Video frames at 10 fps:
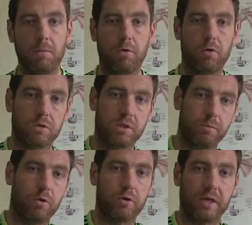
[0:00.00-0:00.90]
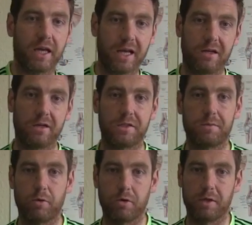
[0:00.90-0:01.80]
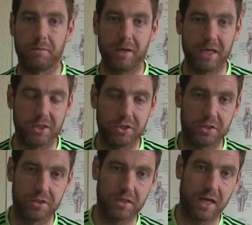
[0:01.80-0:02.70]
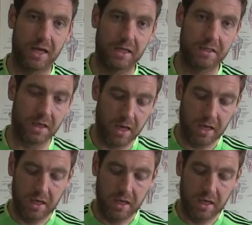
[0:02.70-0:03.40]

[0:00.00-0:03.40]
both sporting and non-sporting patients. And